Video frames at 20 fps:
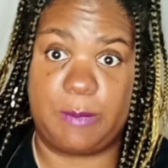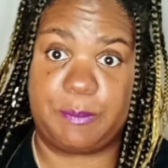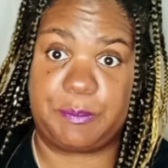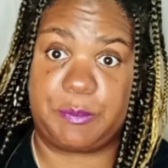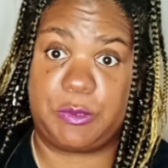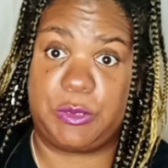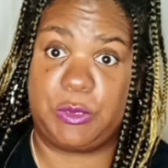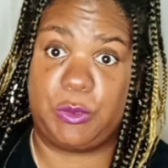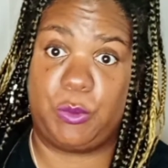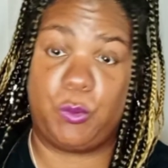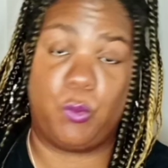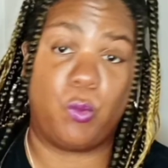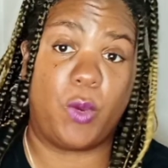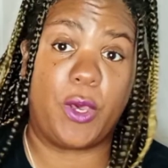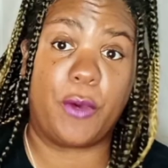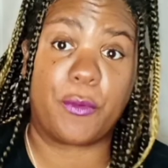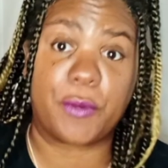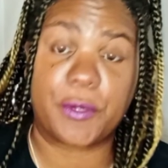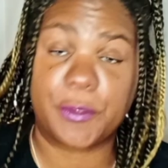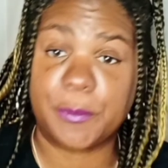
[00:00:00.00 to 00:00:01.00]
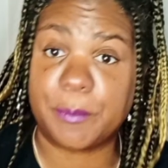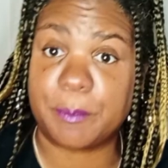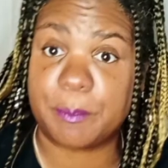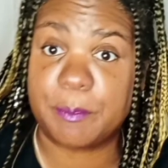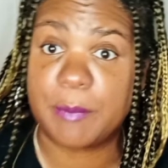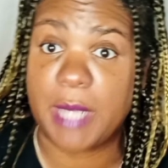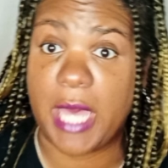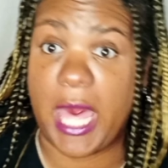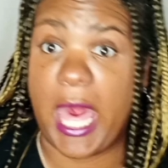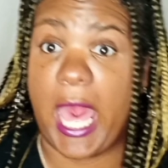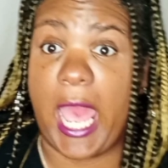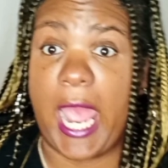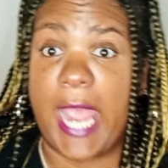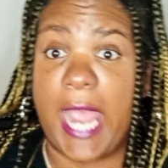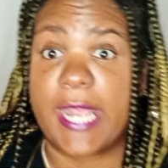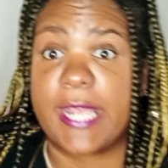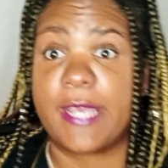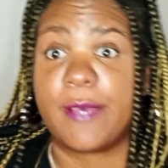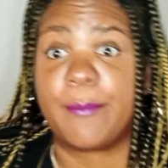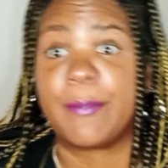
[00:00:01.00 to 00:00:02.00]
So welcome. I
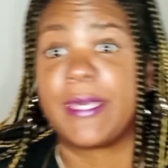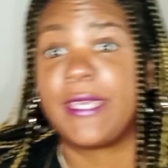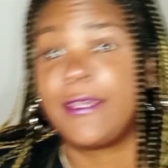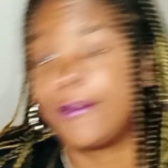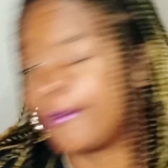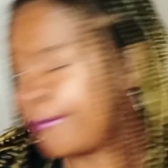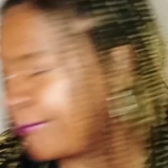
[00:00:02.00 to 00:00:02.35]
am here.